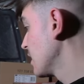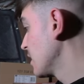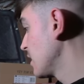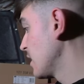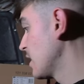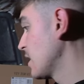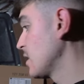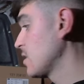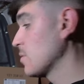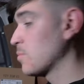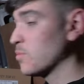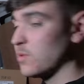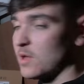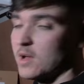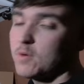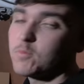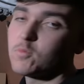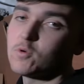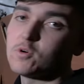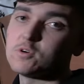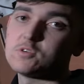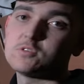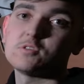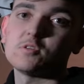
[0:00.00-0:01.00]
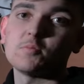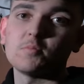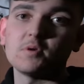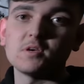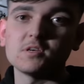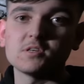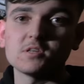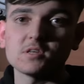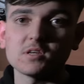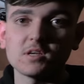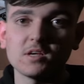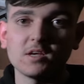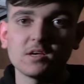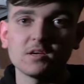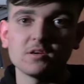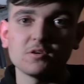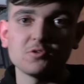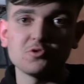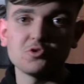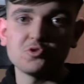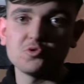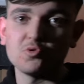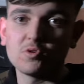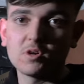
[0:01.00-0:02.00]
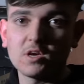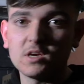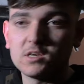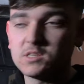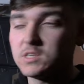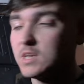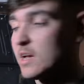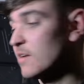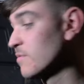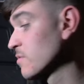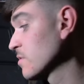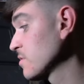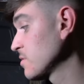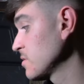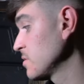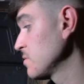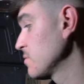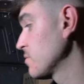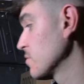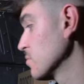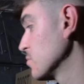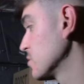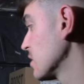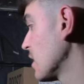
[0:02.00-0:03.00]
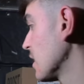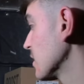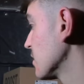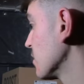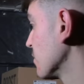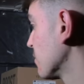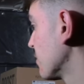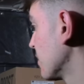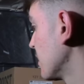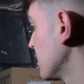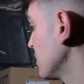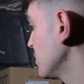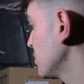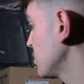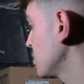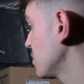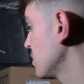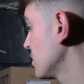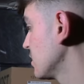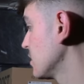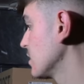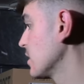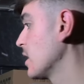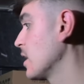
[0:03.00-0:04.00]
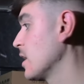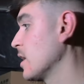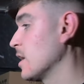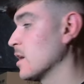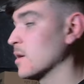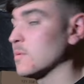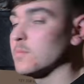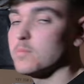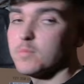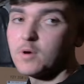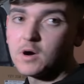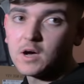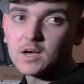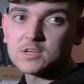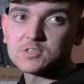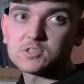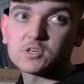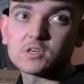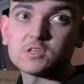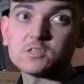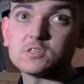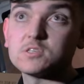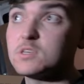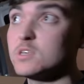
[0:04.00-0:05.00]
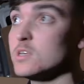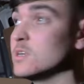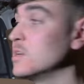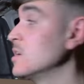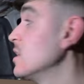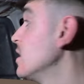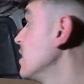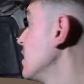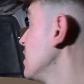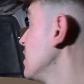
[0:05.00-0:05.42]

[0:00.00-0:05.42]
yeah, the plan was to basically showcase everything from start to finish. Uh, but as you can see,